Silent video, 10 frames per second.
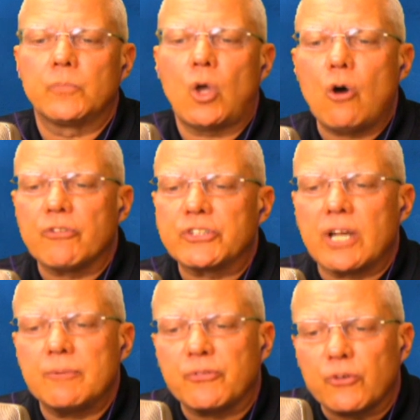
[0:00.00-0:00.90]

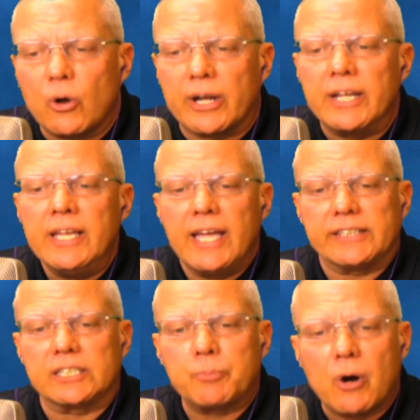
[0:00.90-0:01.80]
Overtime fraud at
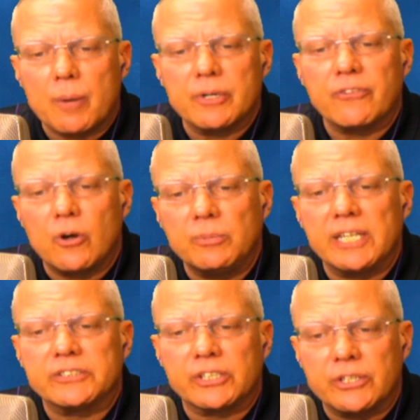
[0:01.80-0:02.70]
the Department of
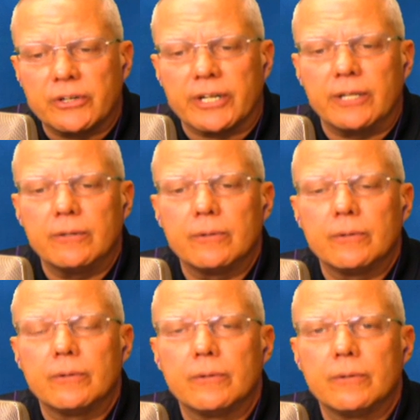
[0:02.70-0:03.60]
Homeland Security,
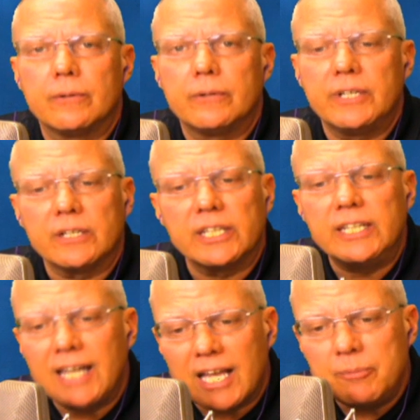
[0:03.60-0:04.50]
nearly
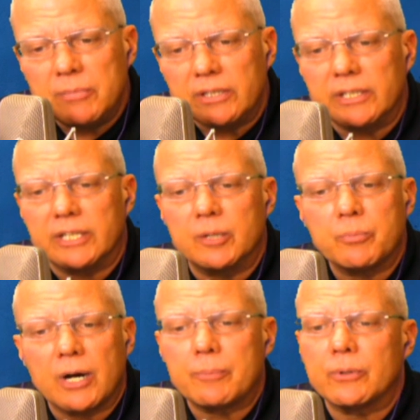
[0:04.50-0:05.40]
nine million in
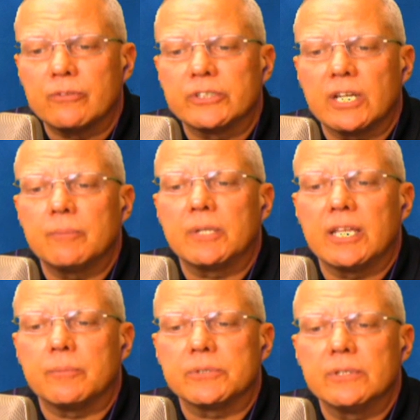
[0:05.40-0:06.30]
improper overtime
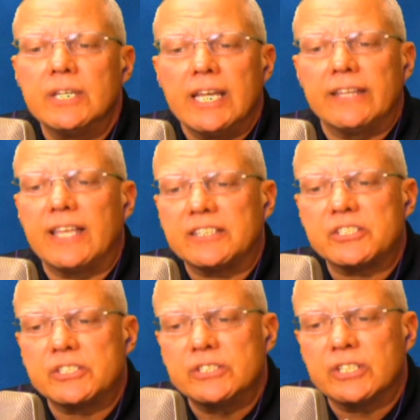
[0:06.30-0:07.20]
claims. And that's
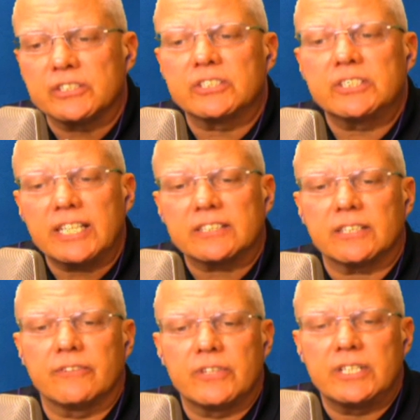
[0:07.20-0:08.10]
just six
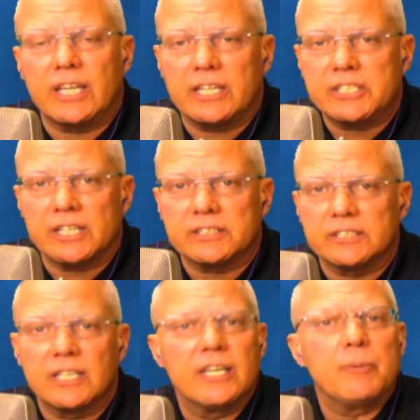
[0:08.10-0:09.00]
of the D H
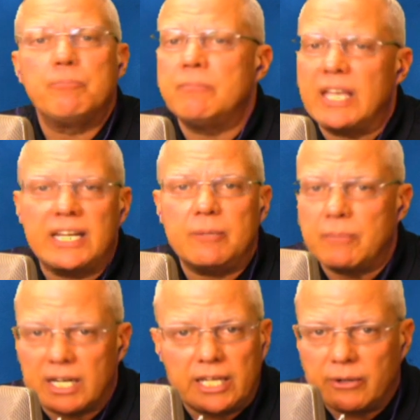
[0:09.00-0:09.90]
S's many,
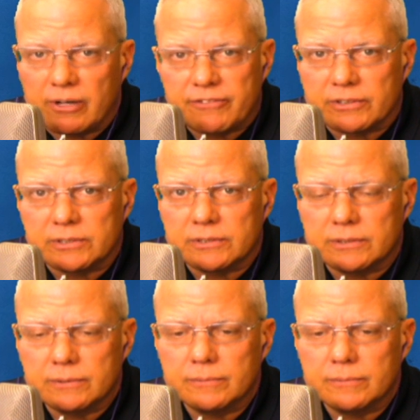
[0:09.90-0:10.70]
many offices.